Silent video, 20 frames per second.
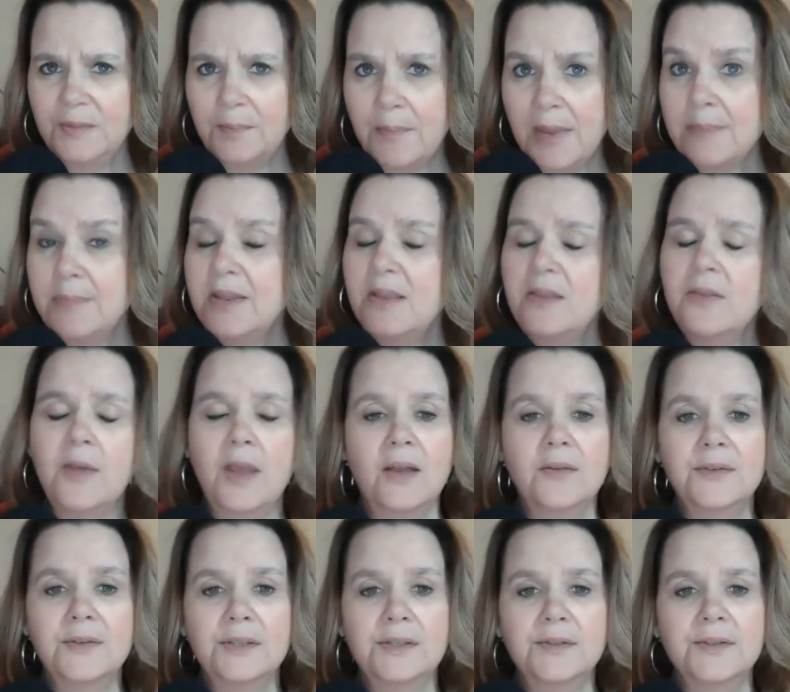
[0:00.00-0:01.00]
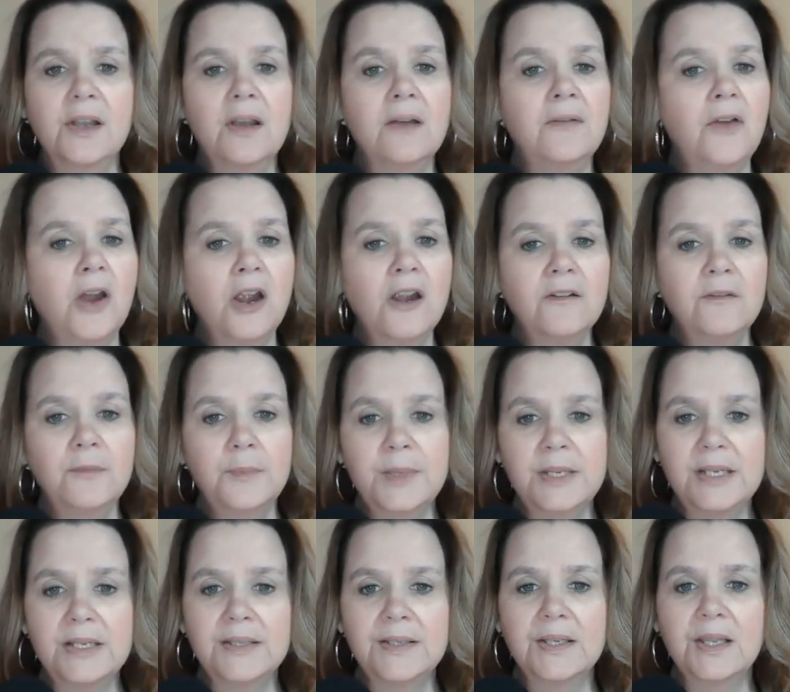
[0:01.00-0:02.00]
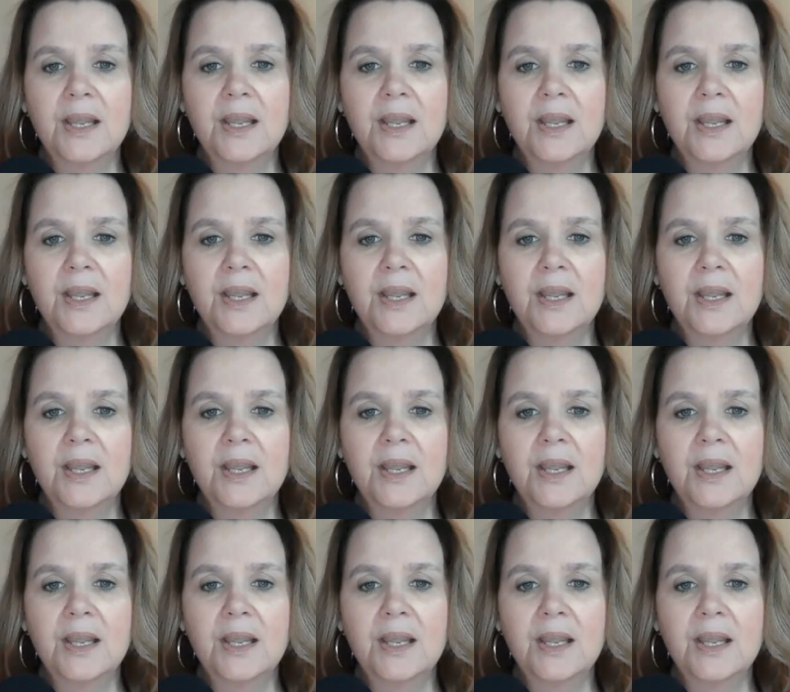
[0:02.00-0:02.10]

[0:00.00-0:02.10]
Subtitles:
maybe thousands of RFPs,